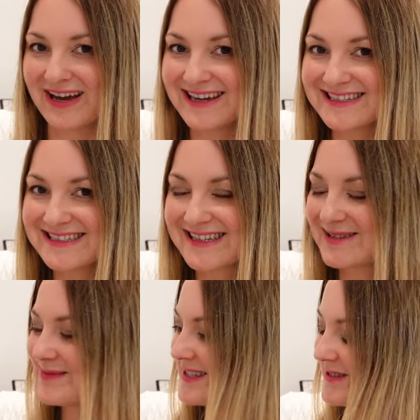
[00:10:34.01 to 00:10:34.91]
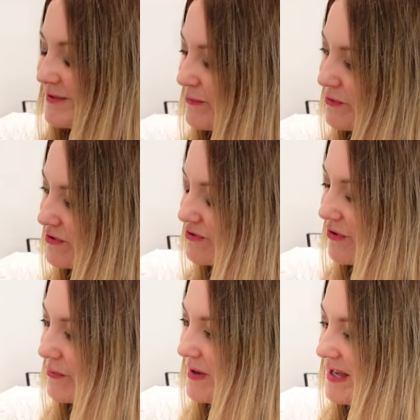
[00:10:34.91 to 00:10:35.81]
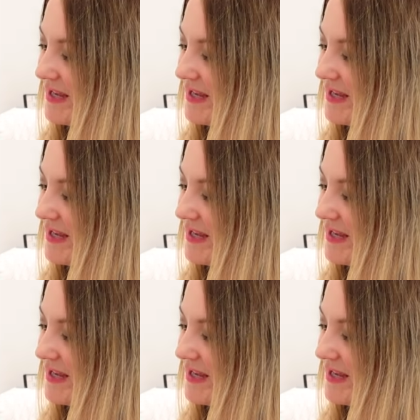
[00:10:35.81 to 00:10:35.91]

items in your wardrobe.